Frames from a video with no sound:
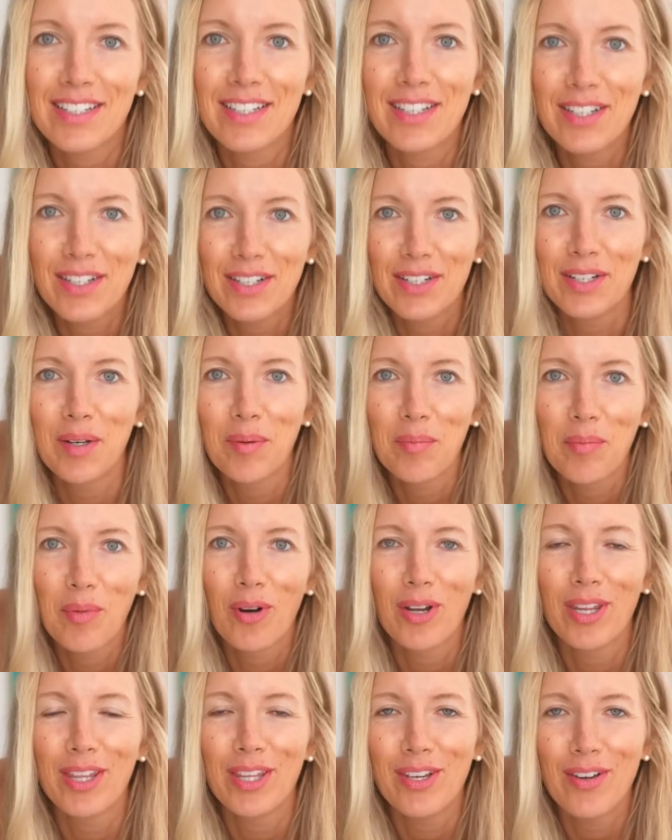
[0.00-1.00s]
Good
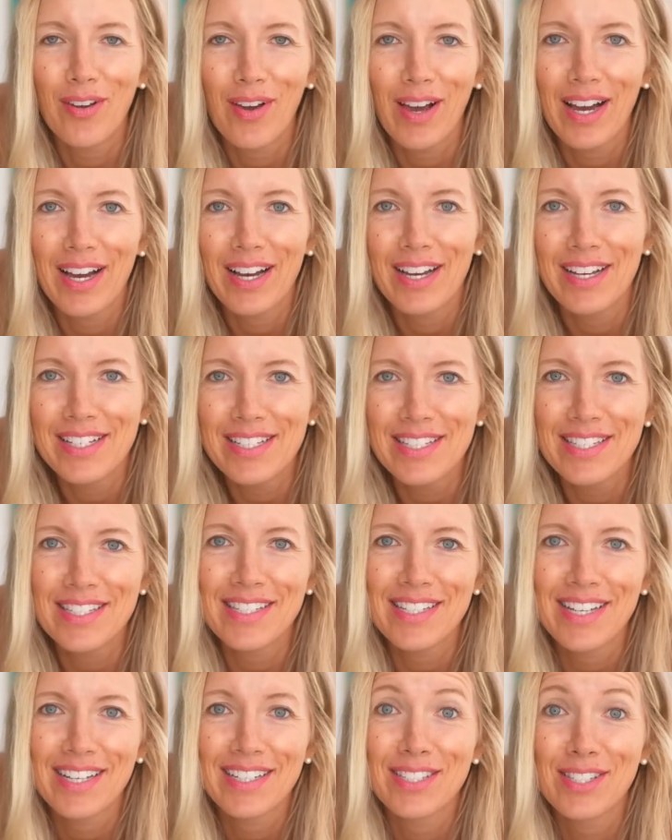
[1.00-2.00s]
morning, you
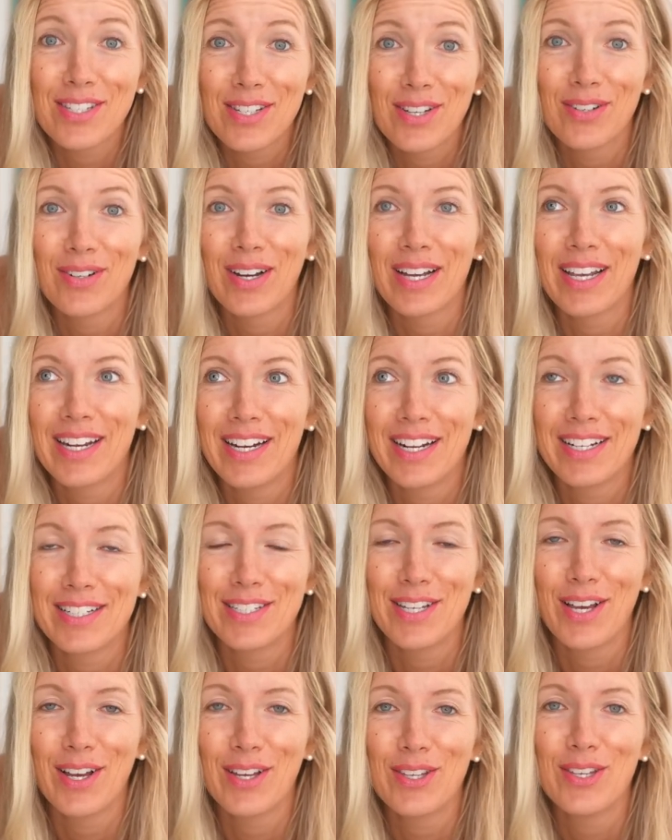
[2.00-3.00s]
guys. So I cannot
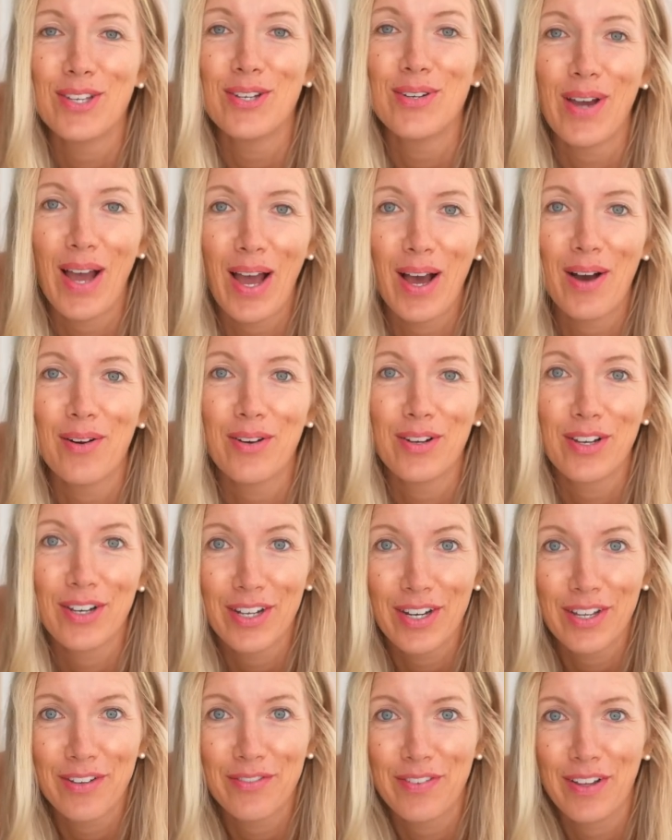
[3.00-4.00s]
tell you how
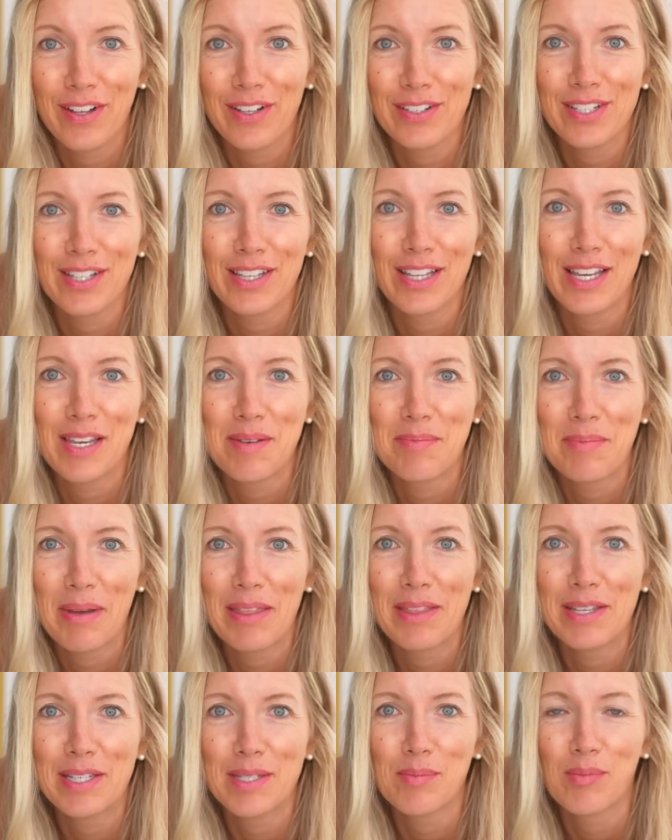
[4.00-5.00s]
good it felt to lay in
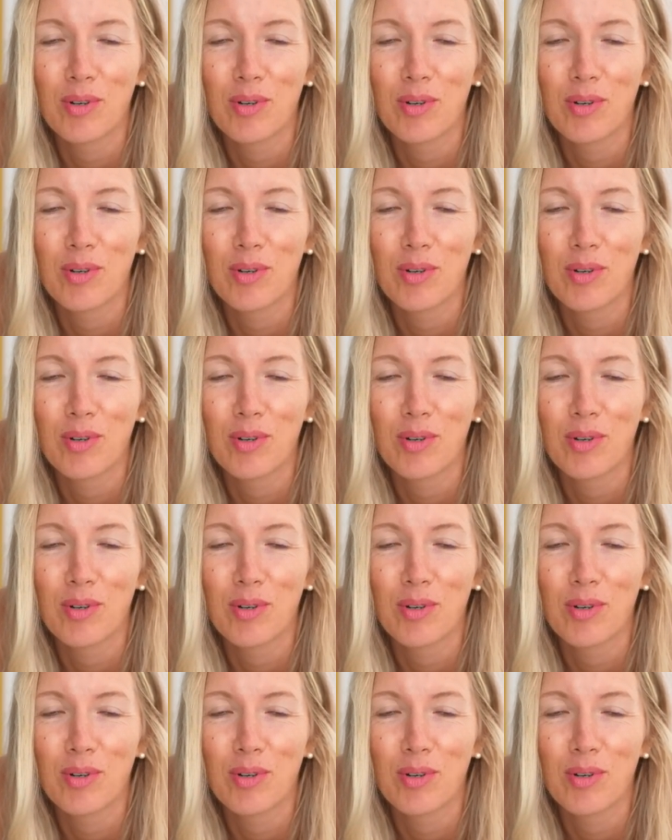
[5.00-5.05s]
bed this